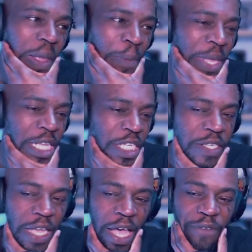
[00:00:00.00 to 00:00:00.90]
But yeah,
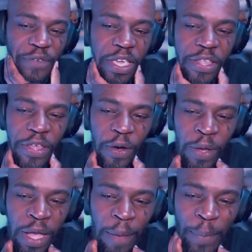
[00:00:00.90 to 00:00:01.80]
just kind of thinking
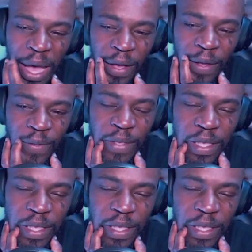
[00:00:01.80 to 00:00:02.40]
though about